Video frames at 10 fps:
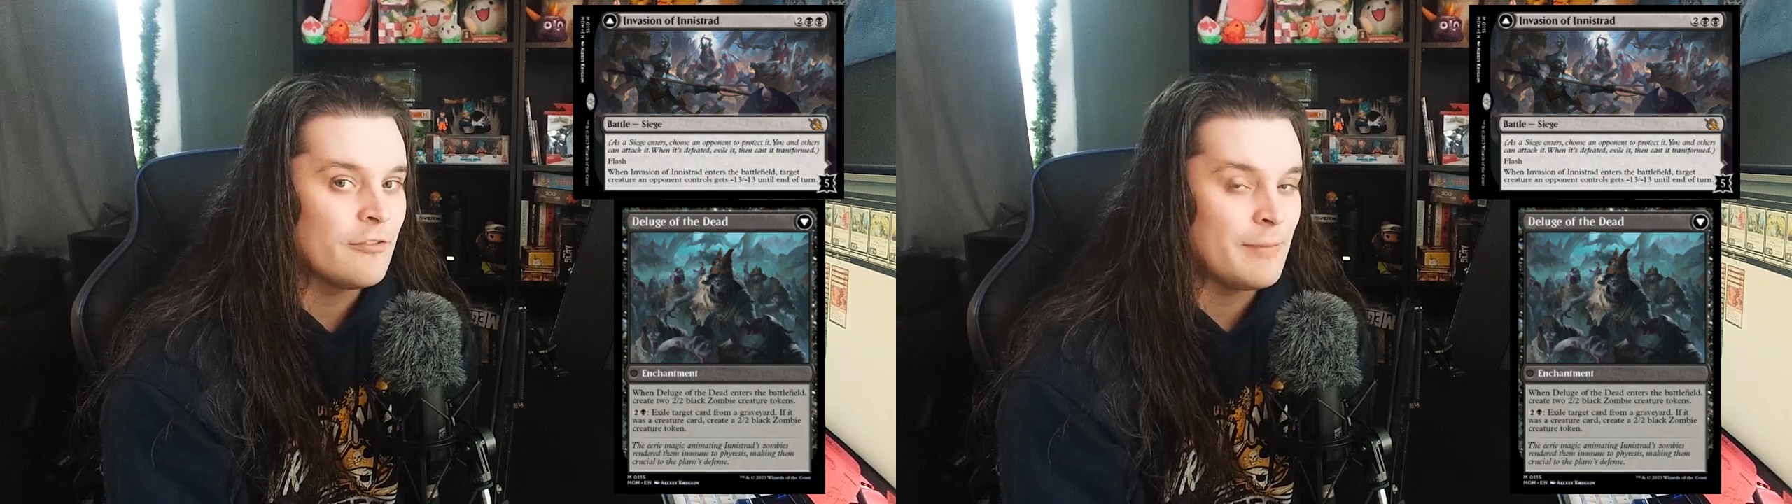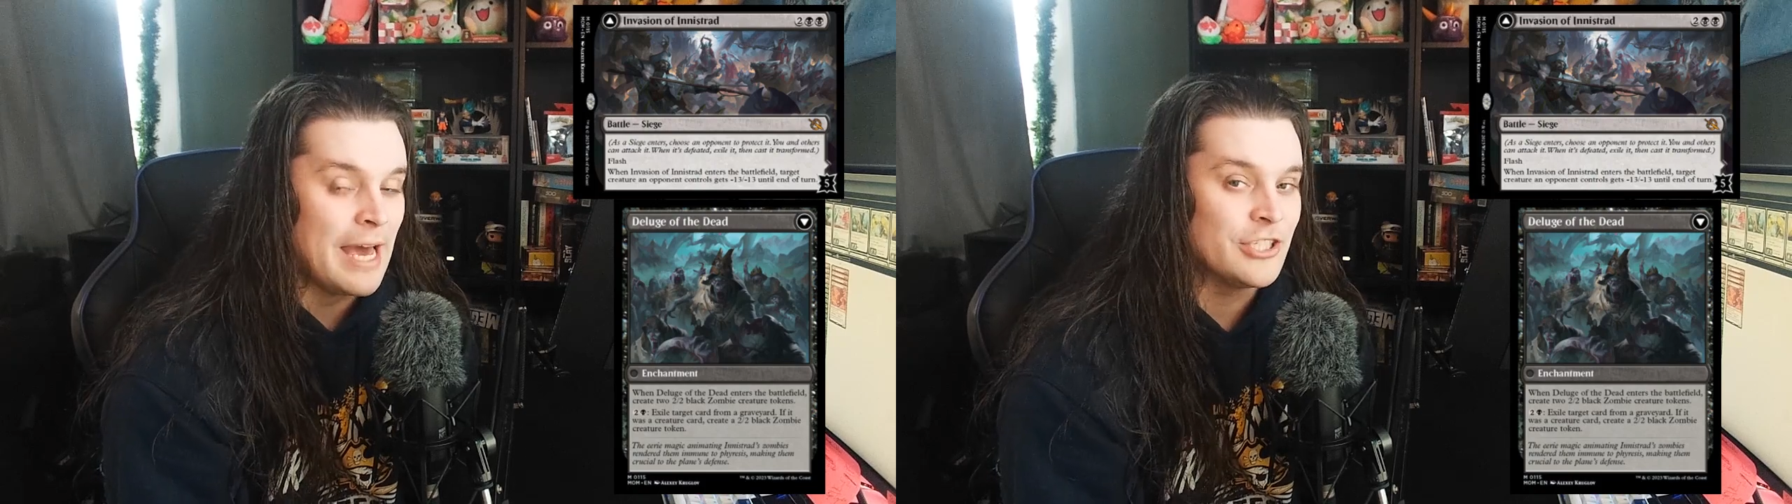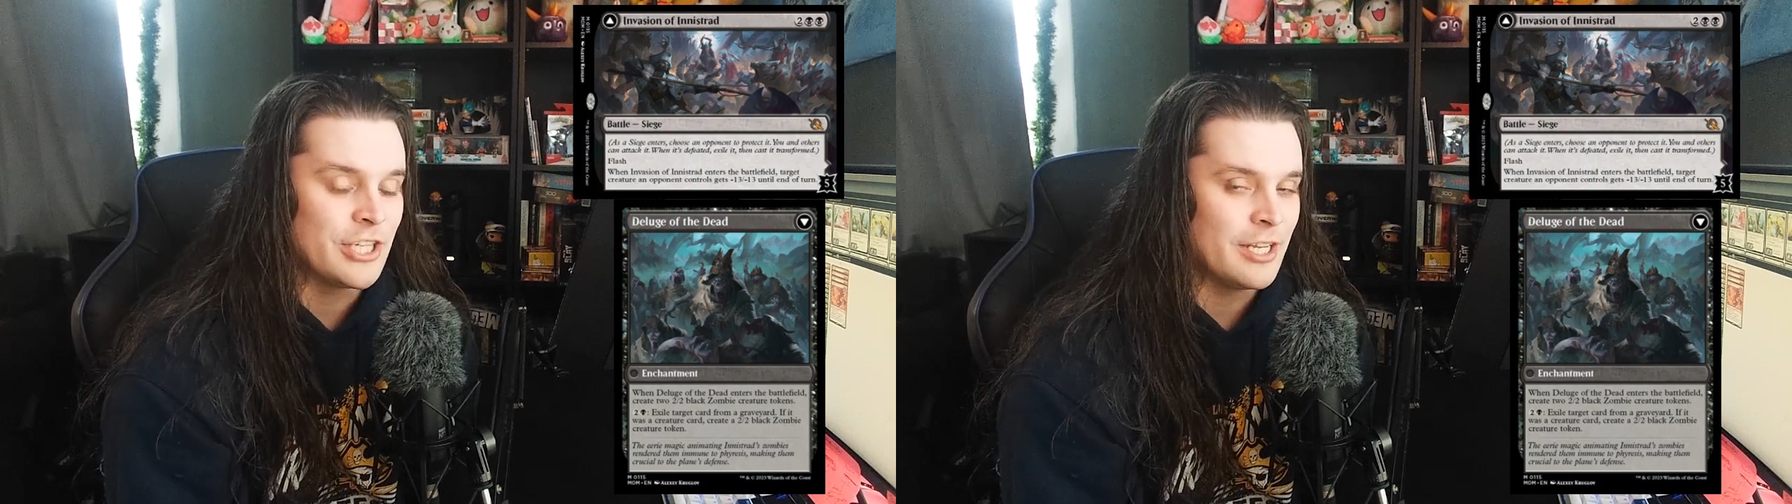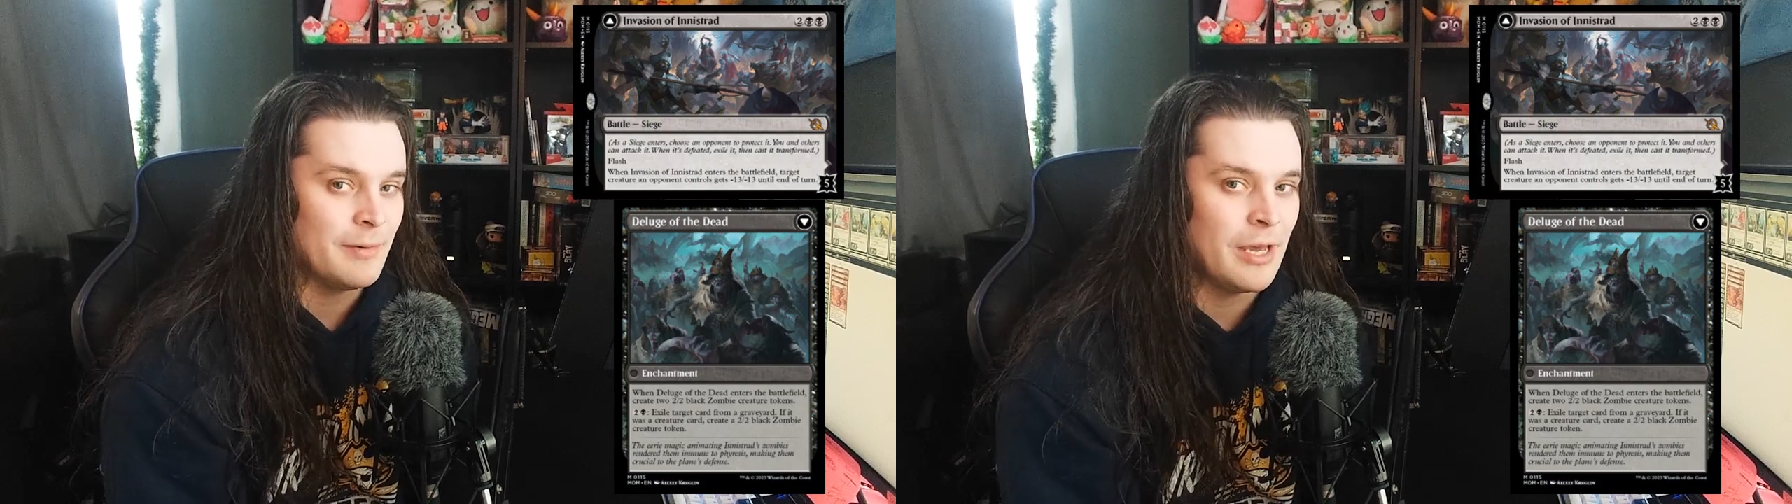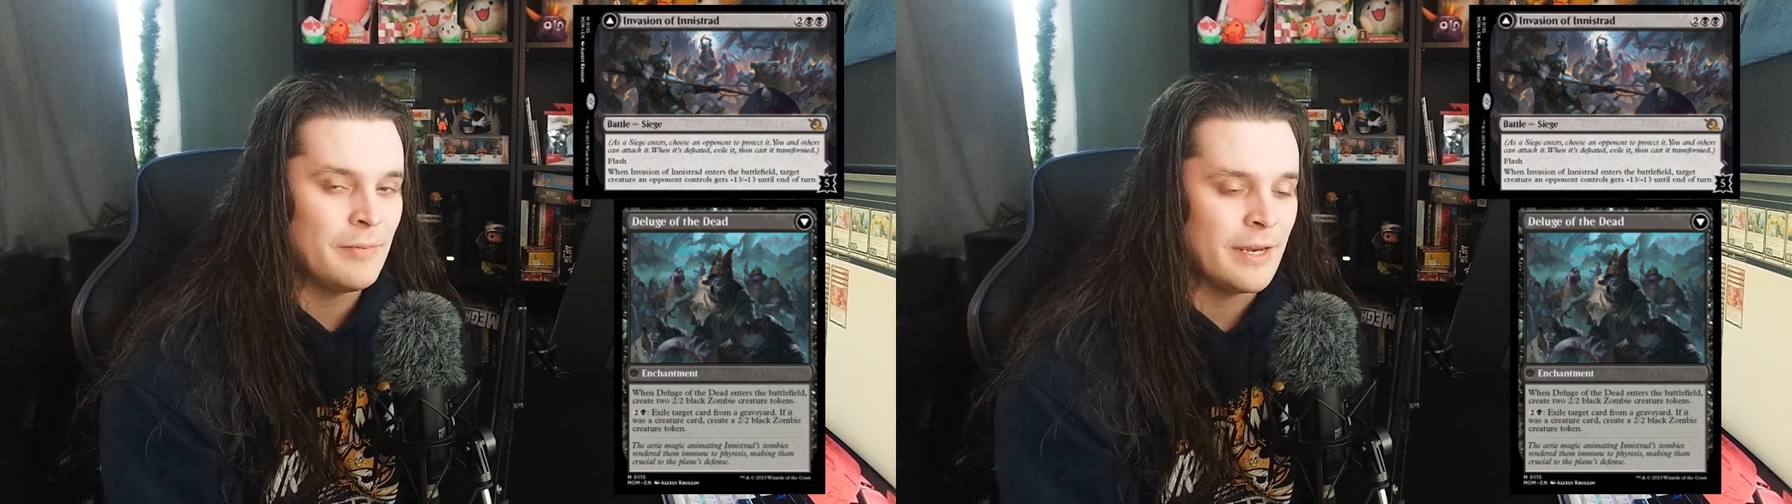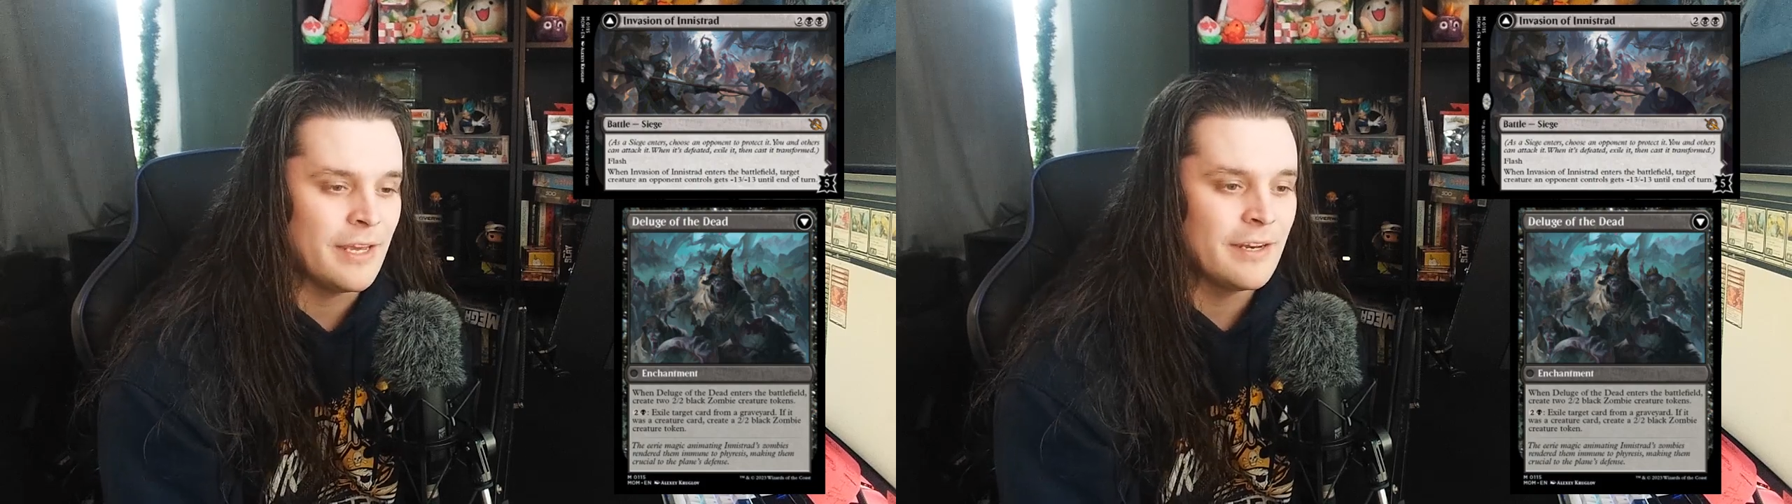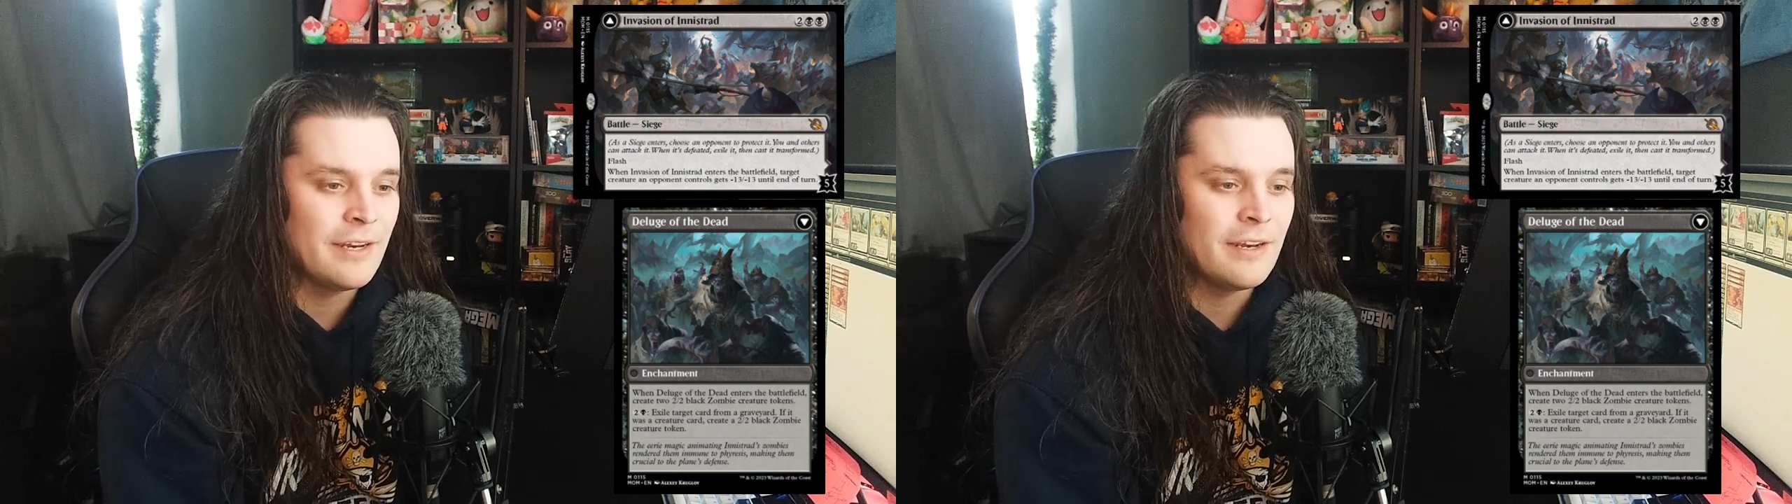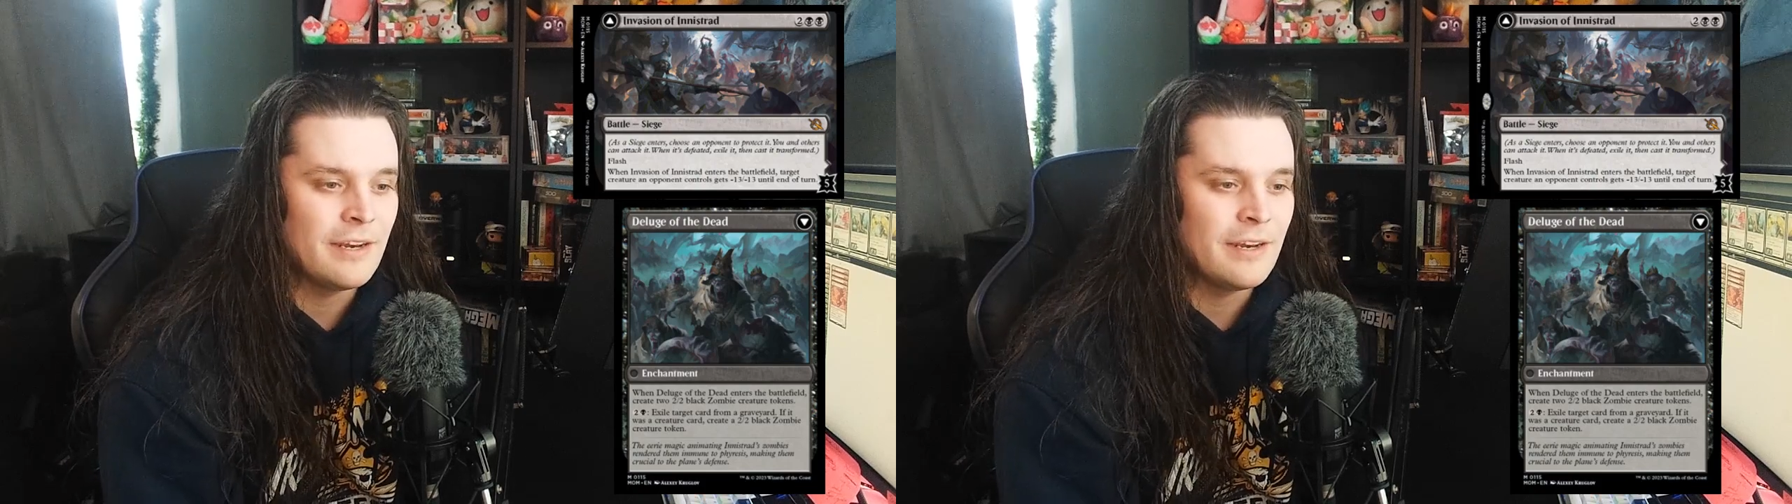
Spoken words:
of Magic, in my opinion.